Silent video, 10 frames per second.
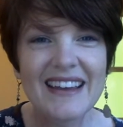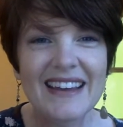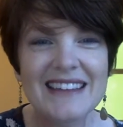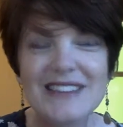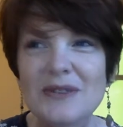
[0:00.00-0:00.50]

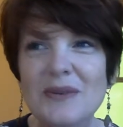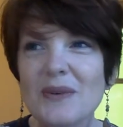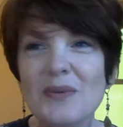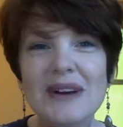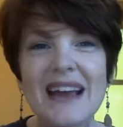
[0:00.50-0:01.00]
And so
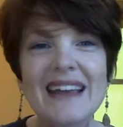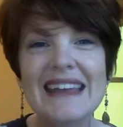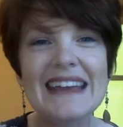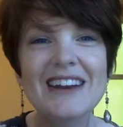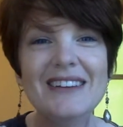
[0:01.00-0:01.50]
we're
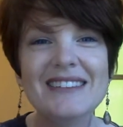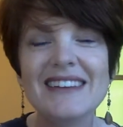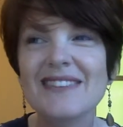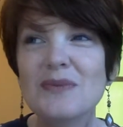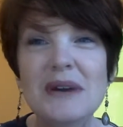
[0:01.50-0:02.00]
not here
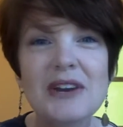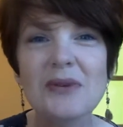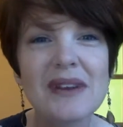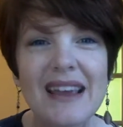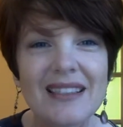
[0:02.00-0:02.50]
to
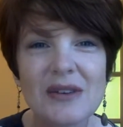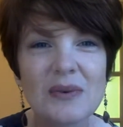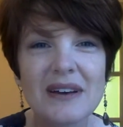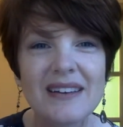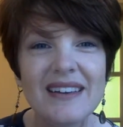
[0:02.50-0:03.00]
recreate the
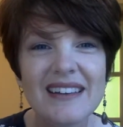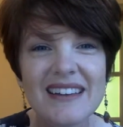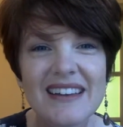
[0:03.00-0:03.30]
wheel.